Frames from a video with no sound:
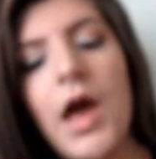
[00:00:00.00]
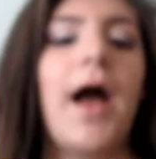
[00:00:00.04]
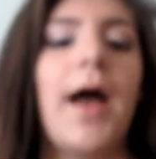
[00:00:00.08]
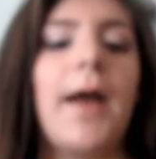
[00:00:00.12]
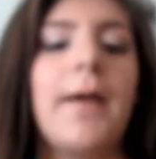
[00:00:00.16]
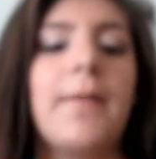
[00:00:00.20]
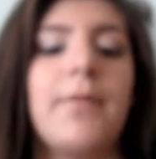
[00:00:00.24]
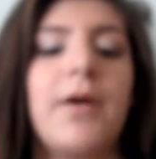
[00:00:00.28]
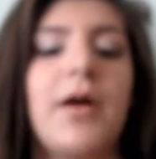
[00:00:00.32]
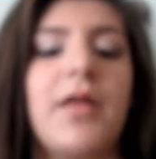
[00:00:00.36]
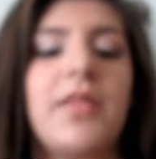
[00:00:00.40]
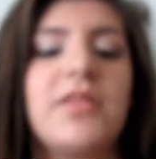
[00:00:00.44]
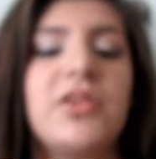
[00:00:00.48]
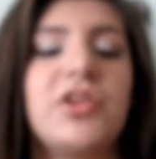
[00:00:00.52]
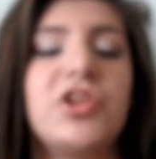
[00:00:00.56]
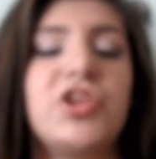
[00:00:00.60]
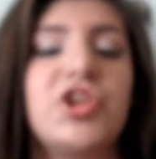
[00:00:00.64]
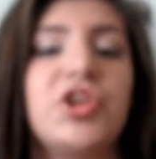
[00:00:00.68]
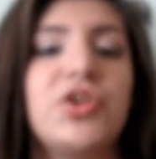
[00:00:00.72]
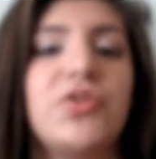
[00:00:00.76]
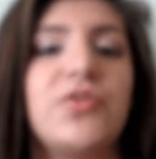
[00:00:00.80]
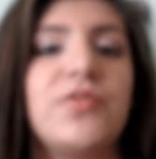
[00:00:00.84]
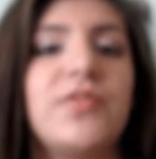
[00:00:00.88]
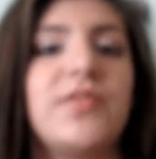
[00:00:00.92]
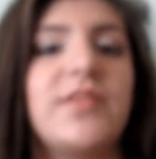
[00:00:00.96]
I bought the
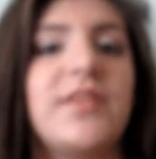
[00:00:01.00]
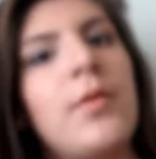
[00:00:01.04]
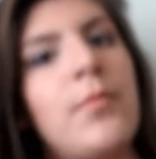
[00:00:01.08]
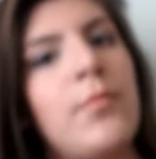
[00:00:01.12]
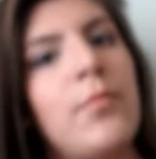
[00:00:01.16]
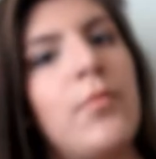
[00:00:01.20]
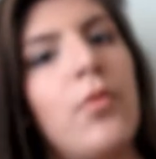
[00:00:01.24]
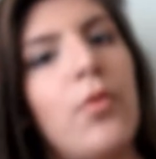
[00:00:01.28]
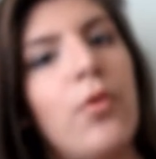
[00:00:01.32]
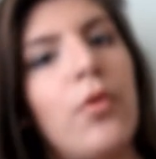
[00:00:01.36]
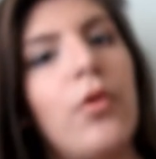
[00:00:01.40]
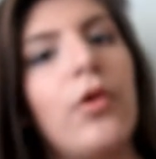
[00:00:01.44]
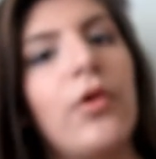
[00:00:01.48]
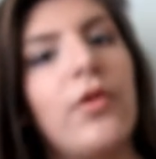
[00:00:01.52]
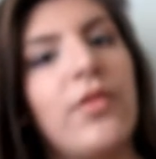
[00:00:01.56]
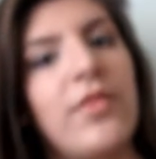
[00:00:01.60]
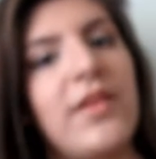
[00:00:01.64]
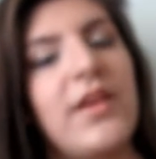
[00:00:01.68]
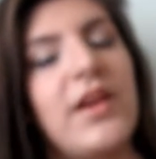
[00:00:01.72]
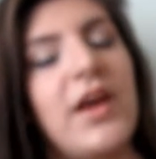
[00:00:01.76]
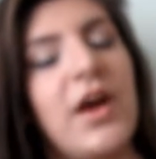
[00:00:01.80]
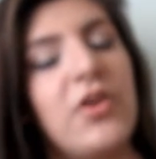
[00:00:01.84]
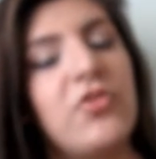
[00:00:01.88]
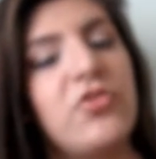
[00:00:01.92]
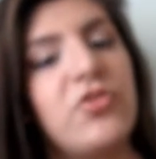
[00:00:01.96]
shoes and more
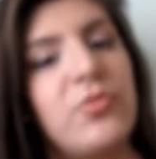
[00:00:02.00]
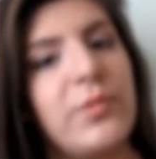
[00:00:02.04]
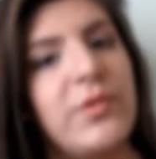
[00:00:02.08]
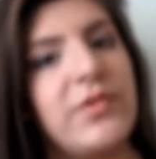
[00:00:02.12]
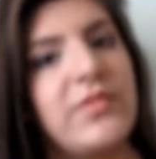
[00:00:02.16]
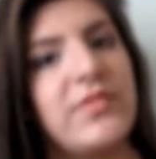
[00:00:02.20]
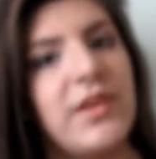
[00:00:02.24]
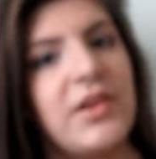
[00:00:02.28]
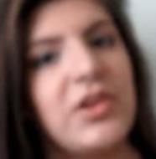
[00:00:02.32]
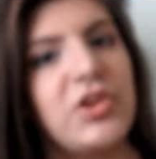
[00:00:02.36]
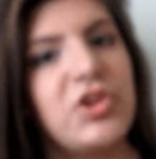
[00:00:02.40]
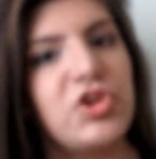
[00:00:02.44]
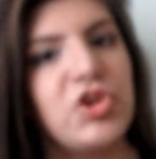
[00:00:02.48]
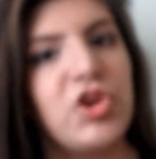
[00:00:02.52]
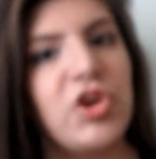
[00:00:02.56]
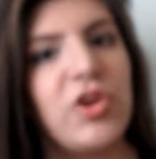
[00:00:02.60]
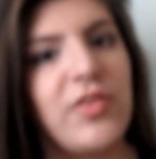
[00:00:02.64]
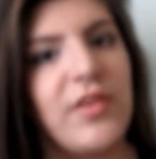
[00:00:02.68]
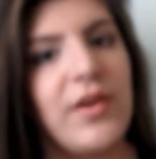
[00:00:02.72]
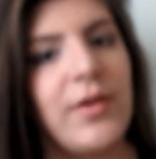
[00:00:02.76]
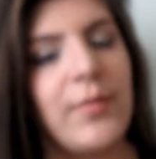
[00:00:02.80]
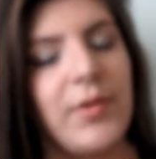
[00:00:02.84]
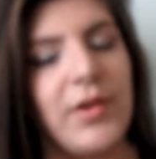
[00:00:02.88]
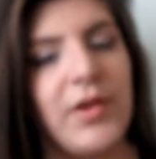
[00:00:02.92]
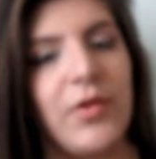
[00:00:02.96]
than 100% sure
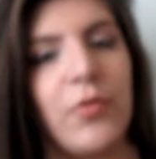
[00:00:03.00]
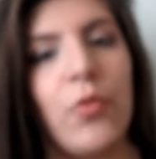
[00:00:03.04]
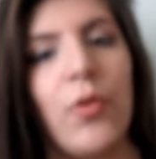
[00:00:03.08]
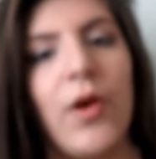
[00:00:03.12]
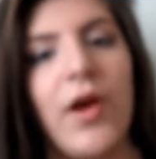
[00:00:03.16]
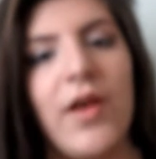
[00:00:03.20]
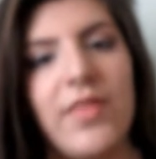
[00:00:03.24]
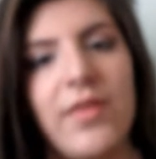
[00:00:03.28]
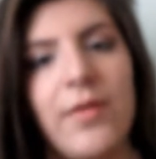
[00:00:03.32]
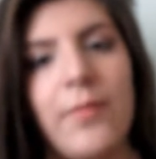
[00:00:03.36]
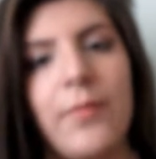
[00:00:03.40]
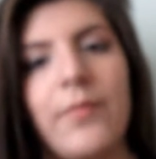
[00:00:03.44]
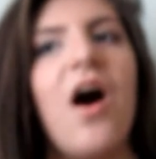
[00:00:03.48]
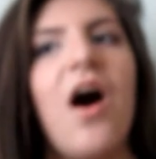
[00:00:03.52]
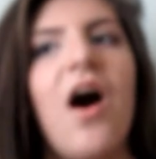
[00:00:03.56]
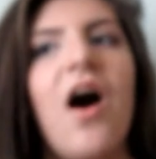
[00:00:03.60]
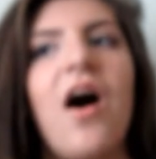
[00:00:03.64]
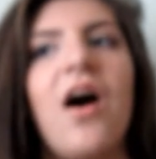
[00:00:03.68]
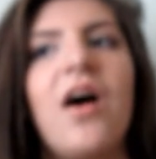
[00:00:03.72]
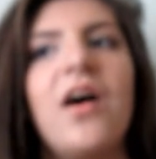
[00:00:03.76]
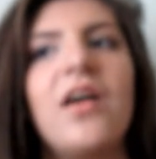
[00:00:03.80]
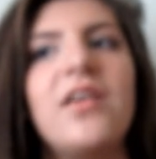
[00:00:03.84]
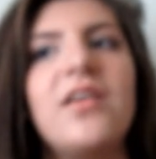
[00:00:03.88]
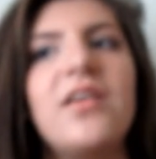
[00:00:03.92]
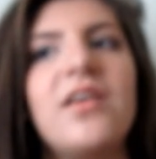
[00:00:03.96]
that I'm gonna wear them
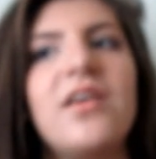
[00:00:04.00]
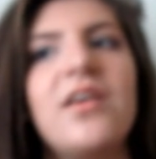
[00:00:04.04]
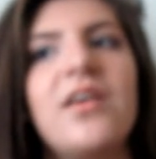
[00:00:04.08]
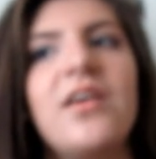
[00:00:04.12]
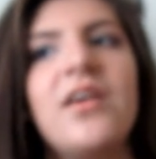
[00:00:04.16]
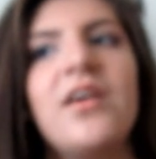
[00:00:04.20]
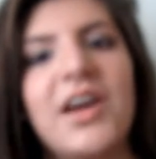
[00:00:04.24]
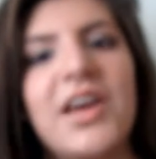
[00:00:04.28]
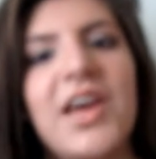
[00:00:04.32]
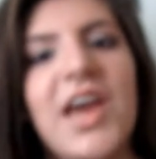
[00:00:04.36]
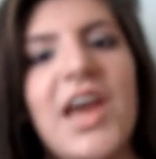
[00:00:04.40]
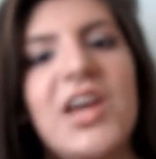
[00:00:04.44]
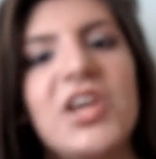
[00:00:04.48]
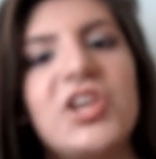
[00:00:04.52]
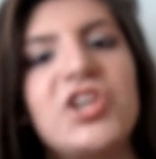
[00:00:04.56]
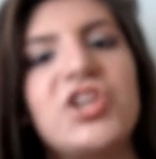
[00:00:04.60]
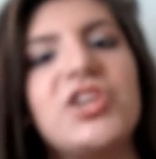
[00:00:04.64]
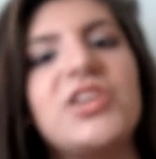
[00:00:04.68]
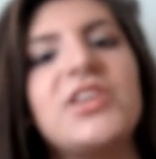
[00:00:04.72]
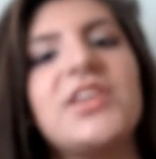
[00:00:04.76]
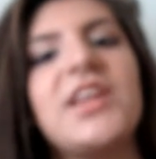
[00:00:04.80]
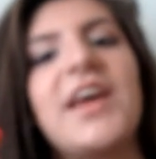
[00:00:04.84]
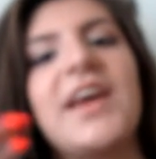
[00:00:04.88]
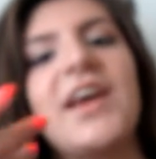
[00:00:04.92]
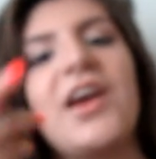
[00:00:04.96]
on
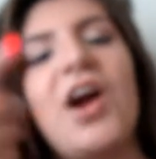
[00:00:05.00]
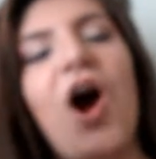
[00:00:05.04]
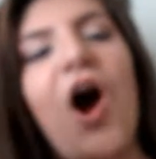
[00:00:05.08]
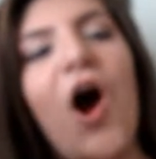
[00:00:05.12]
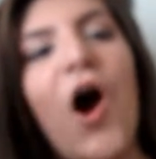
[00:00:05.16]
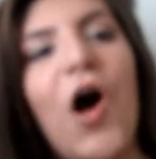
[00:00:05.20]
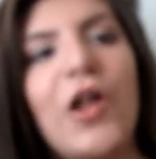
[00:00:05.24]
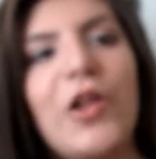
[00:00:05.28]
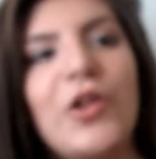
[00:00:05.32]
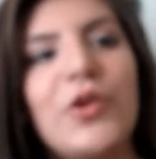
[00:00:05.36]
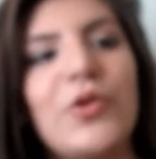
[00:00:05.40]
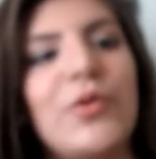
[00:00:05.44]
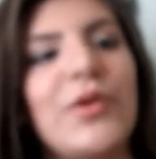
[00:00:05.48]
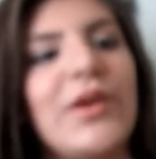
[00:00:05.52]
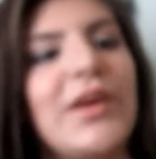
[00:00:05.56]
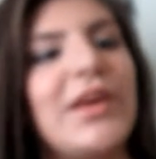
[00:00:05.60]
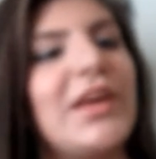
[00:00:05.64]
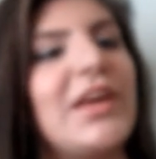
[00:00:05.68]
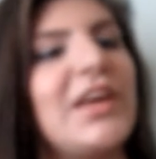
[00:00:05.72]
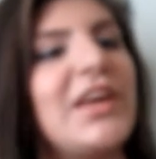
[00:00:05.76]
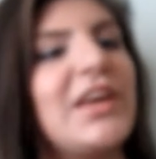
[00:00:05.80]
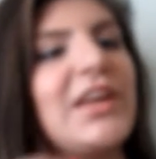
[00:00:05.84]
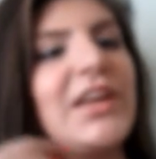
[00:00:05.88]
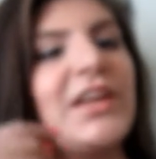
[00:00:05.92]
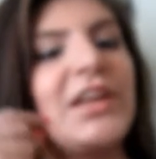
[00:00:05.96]
occasion like
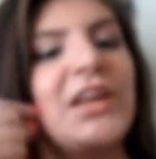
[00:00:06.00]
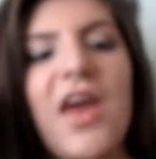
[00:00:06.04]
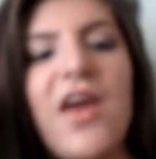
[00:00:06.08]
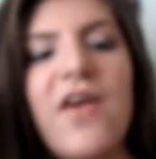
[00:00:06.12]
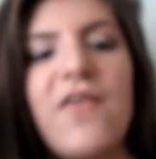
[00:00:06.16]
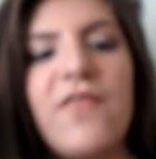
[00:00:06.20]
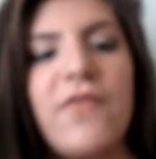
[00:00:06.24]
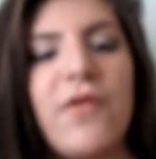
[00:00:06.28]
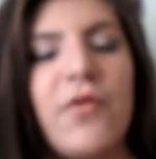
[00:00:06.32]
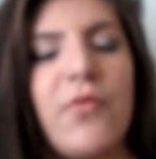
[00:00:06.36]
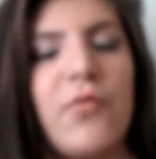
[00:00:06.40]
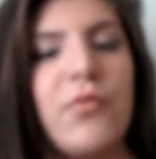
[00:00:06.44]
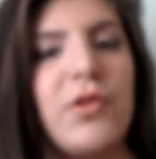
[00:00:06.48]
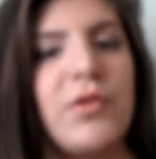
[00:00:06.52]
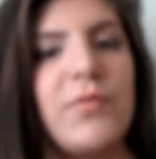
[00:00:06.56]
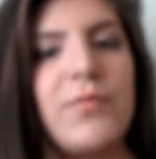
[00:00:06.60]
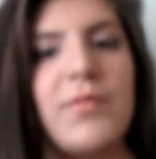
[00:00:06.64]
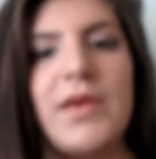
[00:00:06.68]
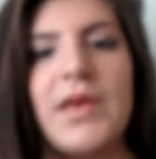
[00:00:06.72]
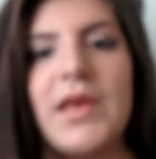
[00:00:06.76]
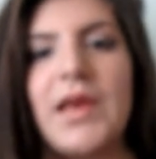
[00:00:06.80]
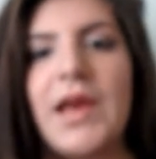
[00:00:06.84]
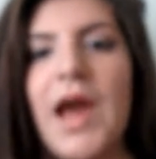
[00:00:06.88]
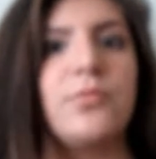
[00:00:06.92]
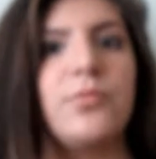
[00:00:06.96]
Halloween, if I wanna
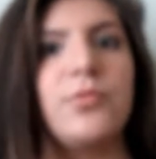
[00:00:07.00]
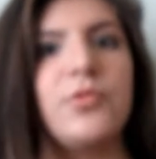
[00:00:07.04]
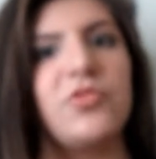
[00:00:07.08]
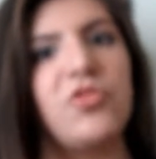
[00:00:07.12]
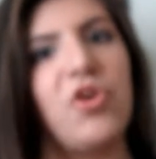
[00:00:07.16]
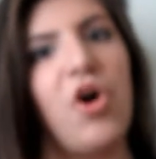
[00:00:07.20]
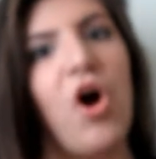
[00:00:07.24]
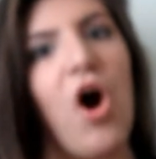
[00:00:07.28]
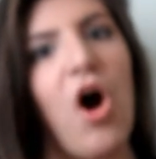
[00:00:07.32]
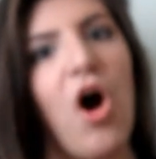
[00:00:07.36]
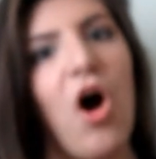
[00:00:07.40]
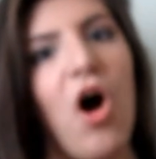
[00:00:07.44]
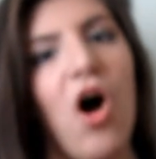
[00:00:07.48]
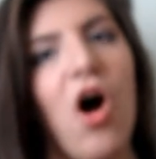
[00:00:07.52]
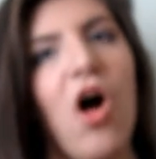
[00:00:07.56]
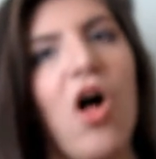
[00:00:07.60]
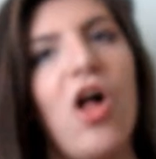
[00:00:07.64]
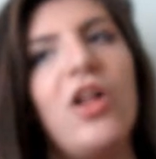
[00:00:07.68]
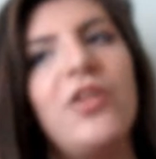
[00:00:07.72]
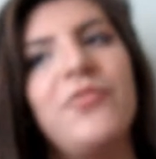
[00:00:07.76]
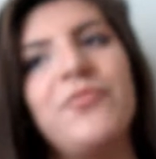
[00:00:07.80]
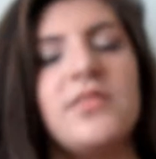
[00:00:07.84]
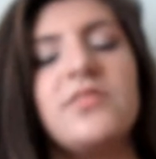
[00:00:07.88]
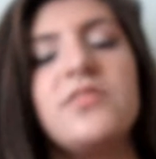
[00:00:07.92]
be super tall.